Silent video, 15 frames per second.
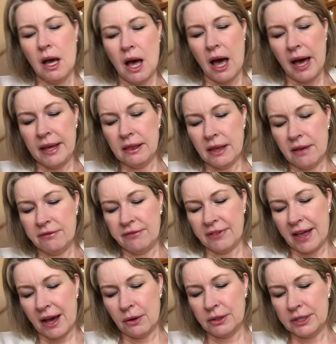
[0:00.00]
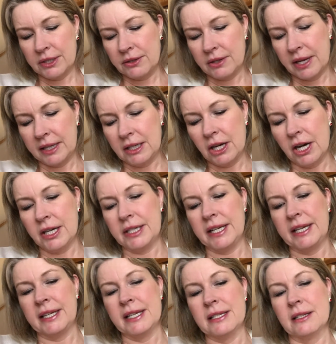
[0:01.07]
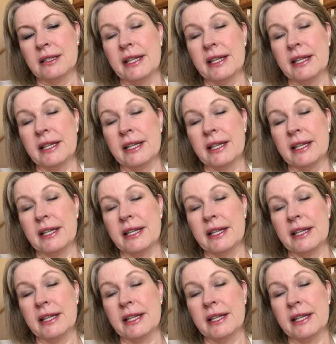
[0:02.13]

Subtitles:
I love flowers, and gardening is a